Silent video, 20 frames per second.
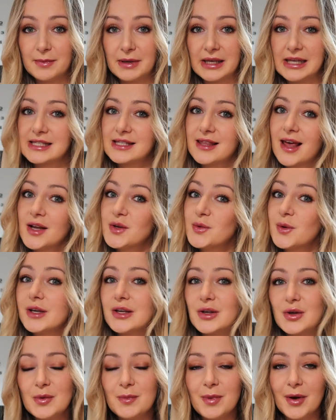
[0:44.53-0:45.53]
because that
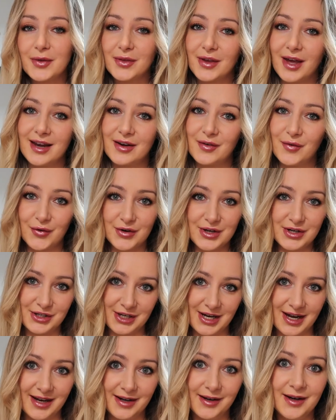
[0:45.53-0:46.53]
way you both get a free
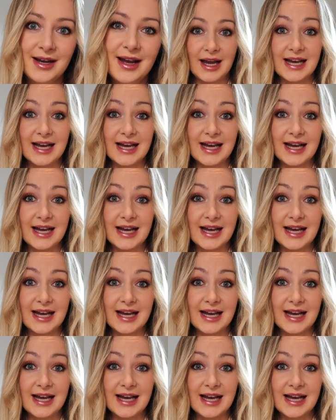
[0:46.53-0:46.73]
share